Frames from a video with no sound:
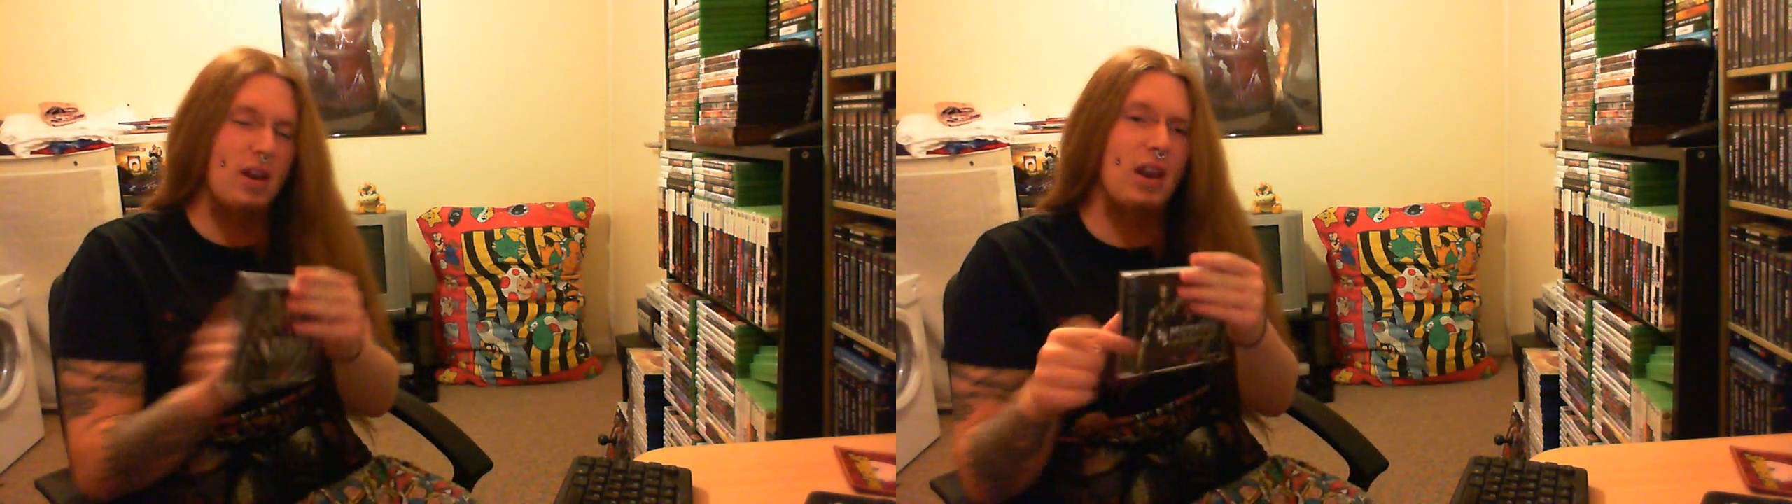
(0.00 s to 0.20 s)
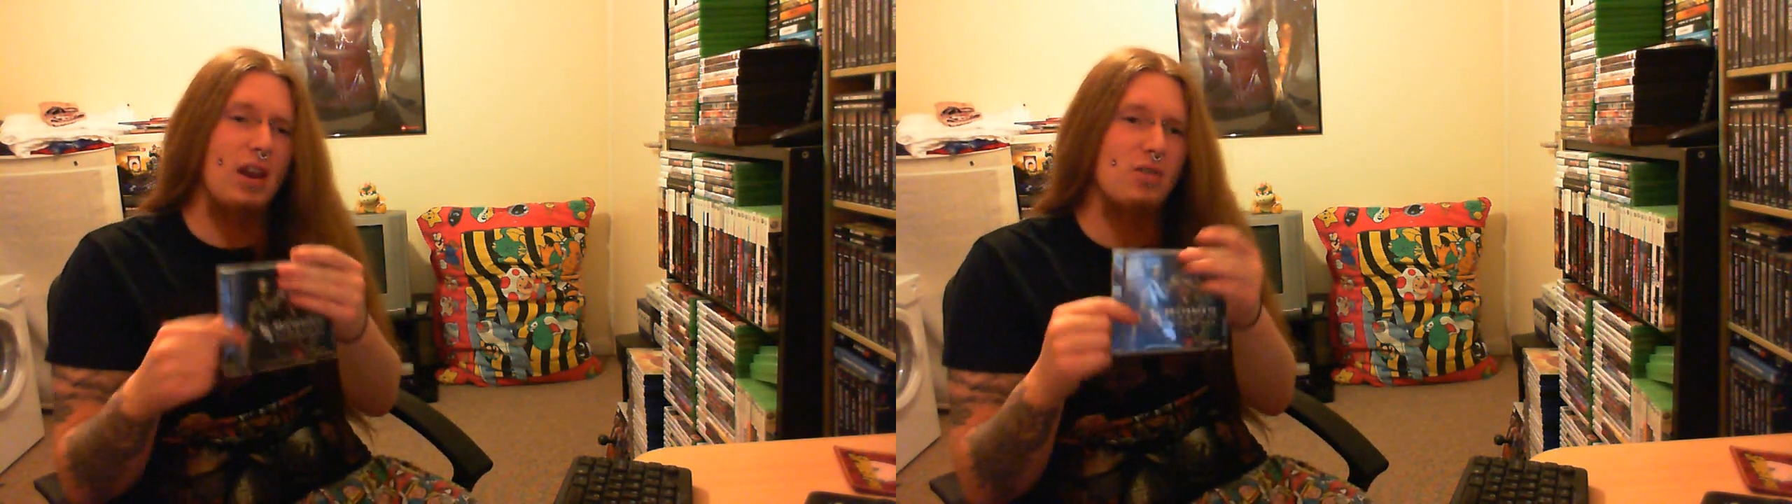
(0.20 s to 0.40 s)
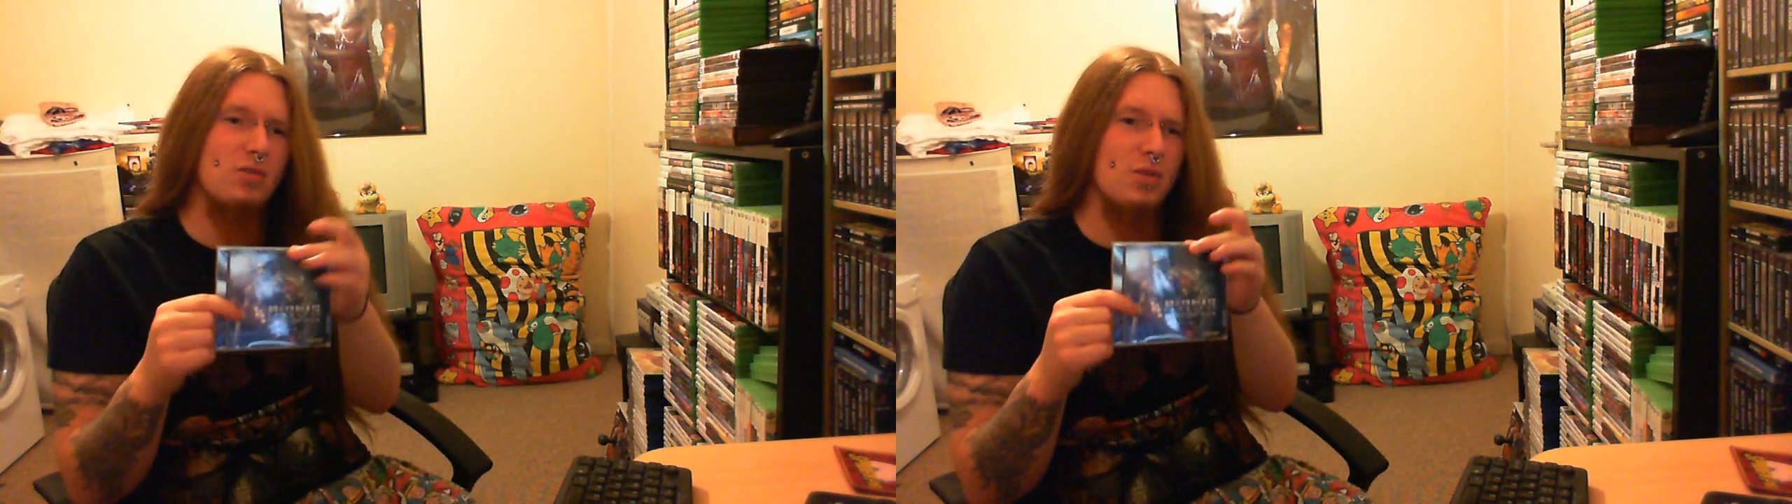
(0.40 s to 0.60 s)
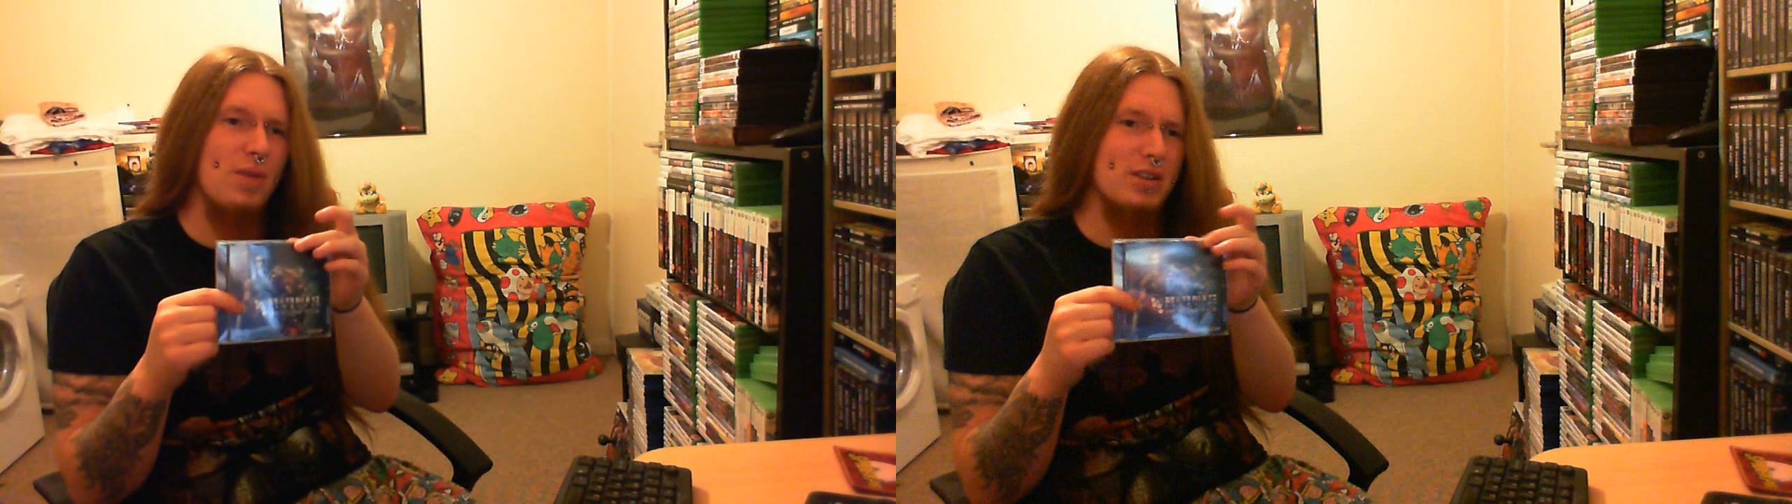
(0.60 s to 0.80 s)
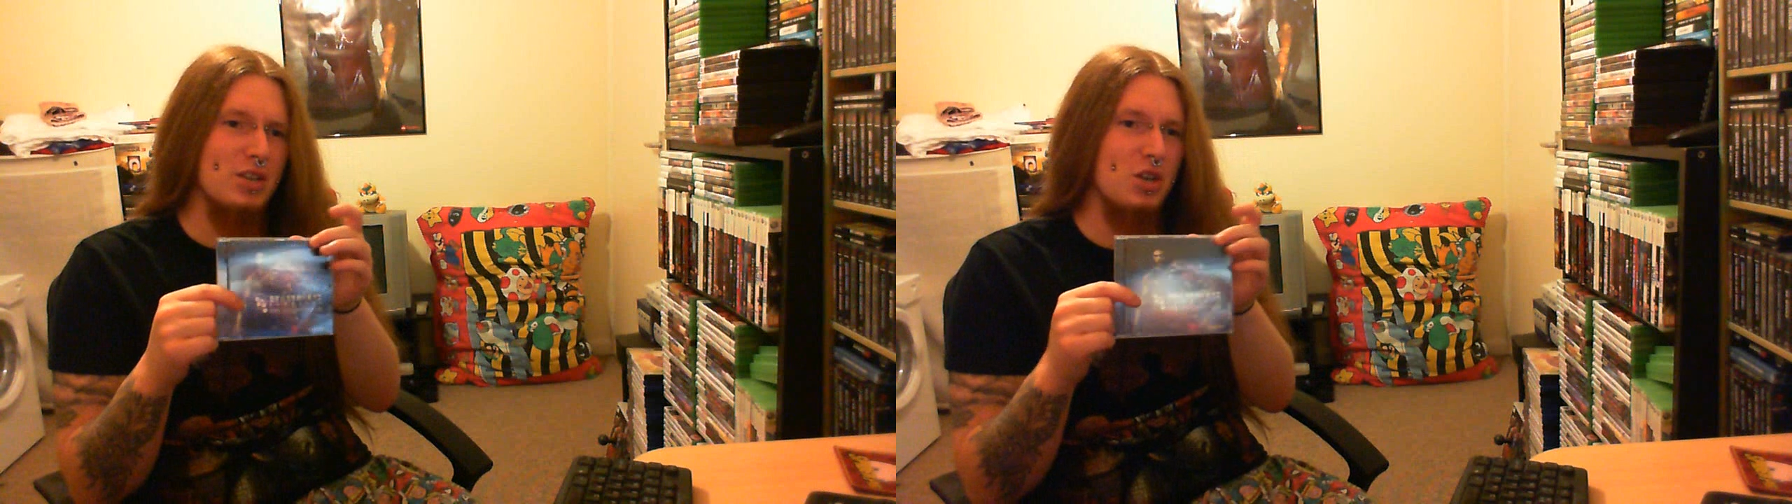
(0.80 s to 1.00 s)
loads of
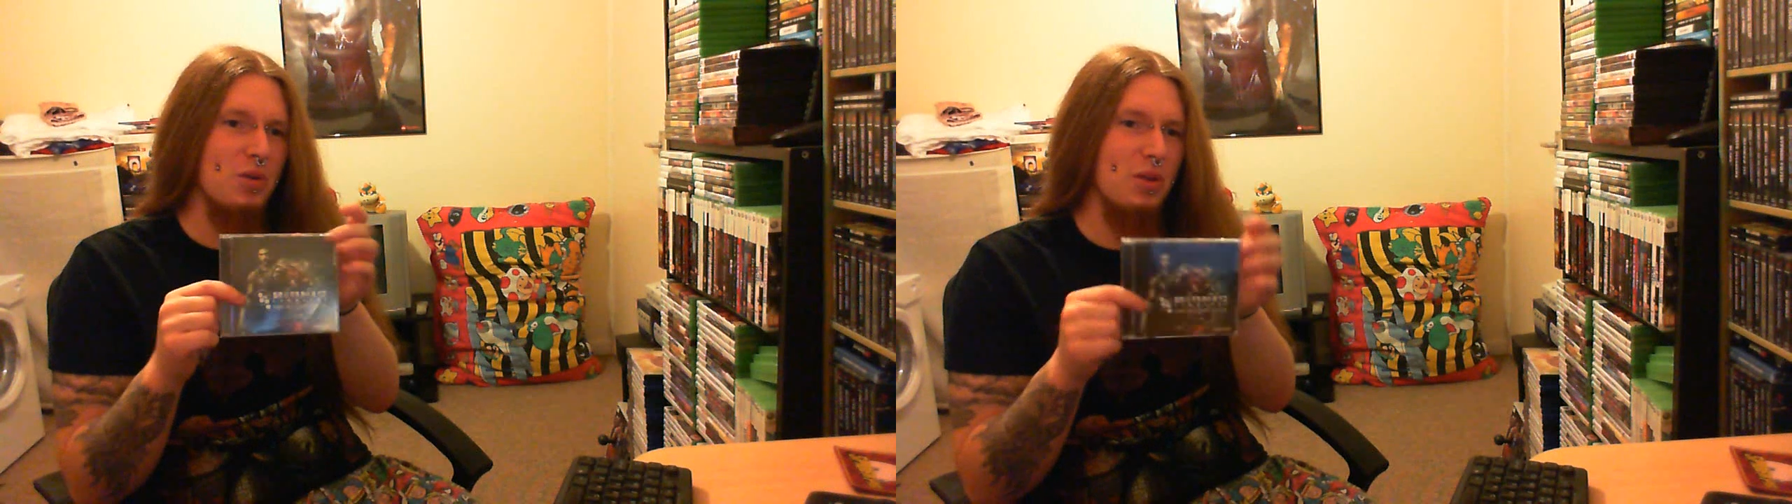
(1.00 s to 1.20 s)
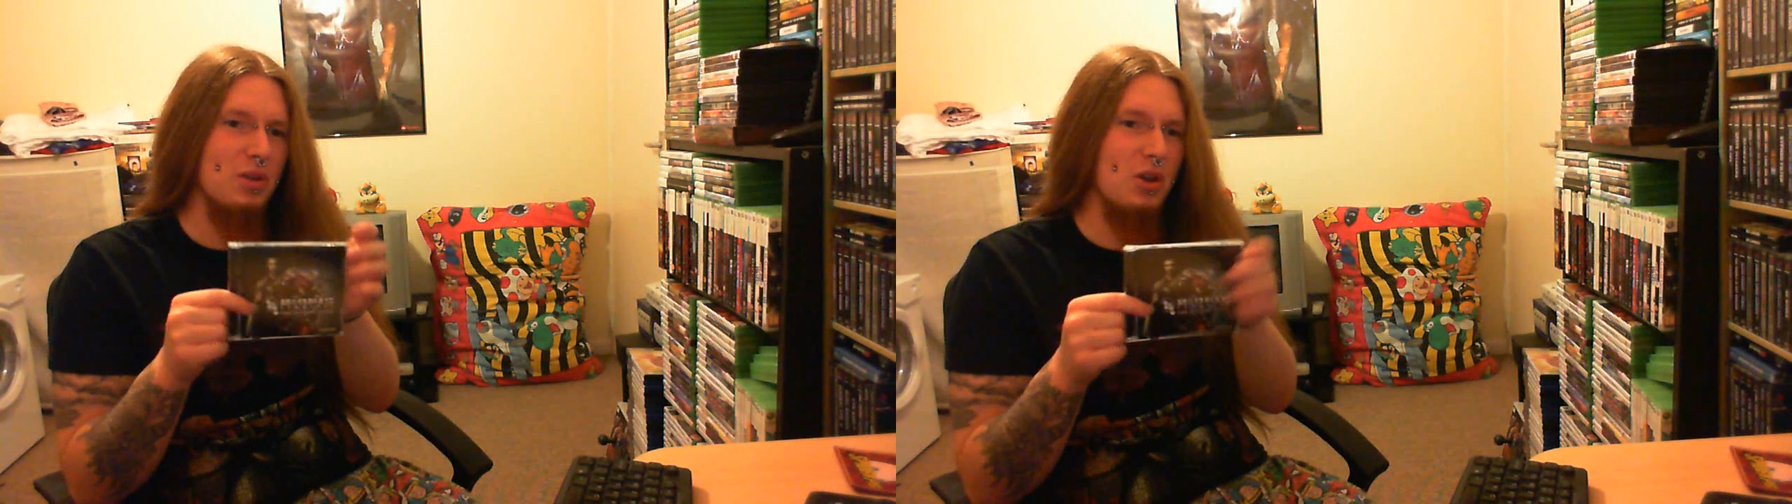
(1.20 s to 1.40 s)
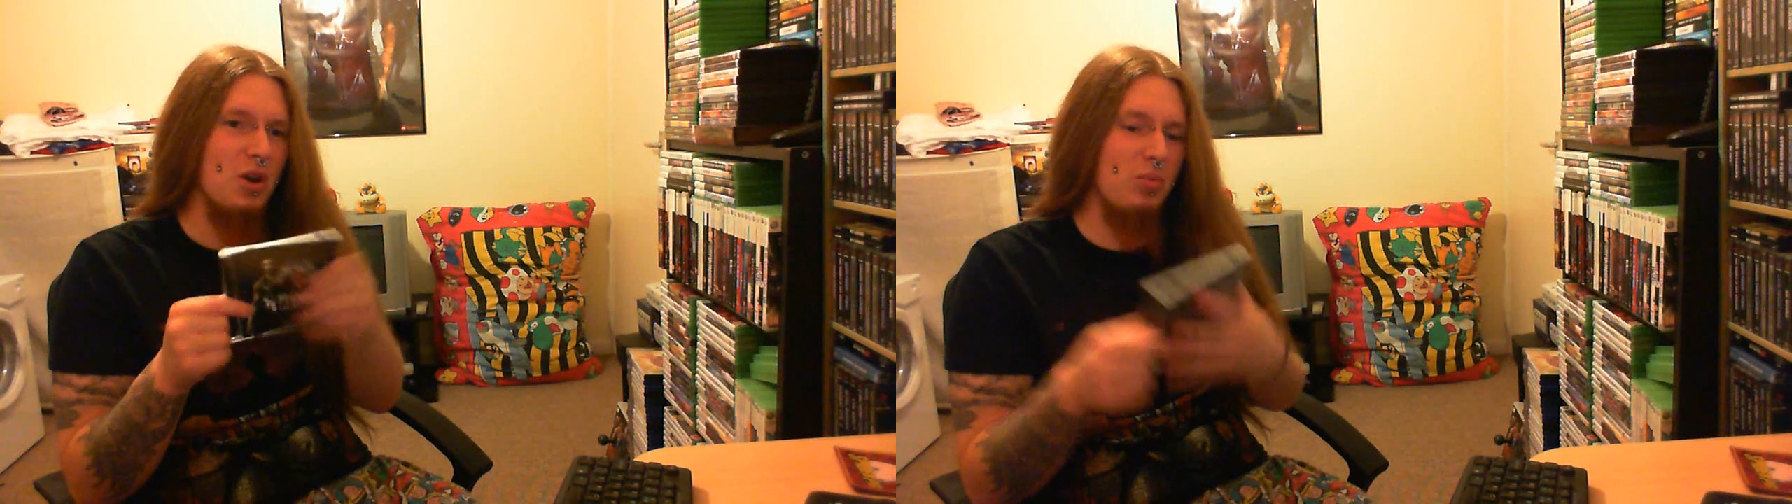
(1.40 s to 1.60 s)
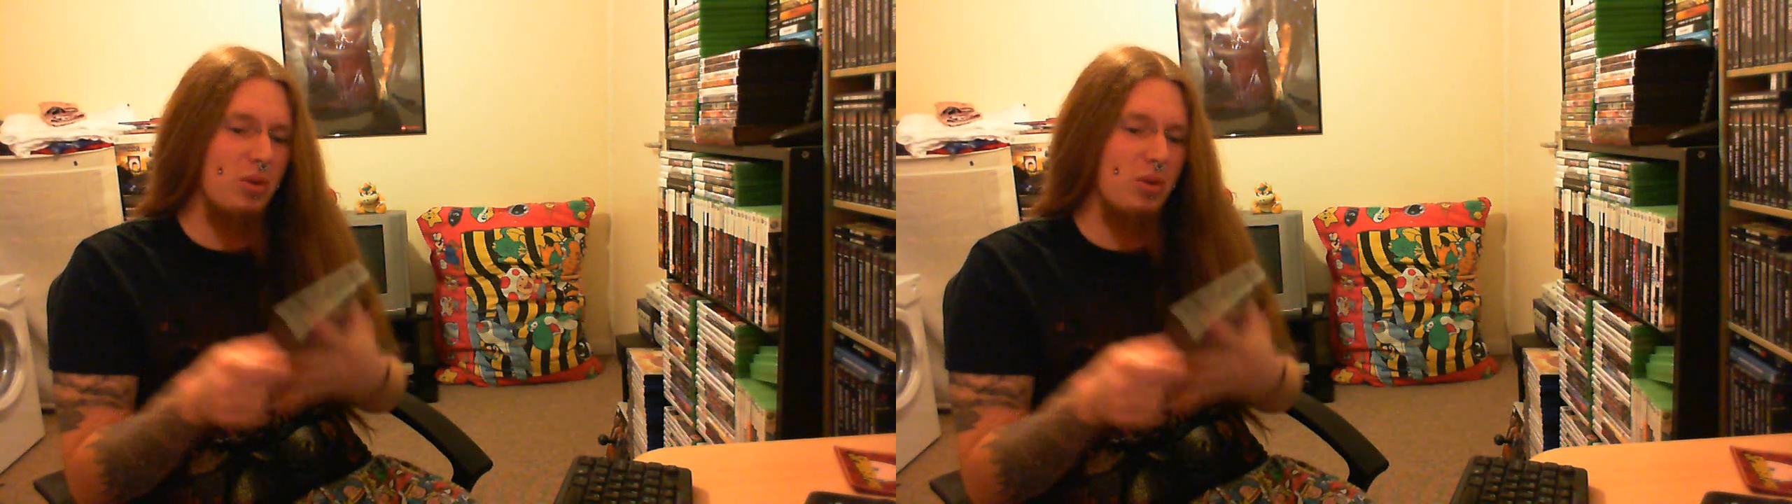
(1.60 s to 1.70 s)
residue at the top.